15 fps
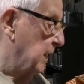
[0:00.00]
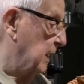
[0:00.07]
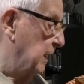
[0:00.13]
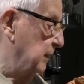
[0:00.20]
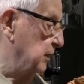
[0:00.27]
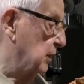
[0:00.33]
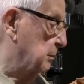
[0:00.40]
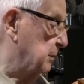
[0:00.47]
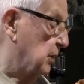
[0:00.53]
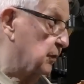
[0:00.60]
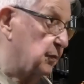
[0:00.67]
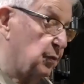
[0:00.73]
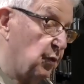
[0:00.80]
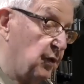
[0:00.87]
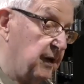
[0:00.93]
And they're
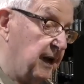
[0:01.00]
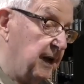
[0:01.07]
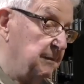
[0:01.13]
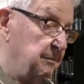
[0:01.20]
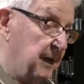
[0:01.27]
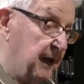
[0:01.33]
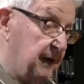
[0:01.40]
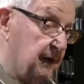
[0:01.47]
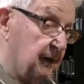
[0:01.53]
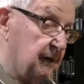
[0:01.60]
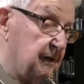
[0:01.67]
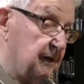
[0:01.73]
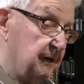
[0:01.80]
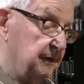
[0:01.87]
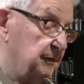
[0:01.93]
both wood and metal,
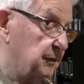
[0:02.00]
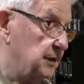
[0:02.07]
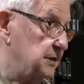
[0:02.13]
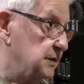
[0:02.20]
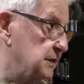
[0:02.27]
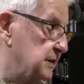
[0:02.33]
which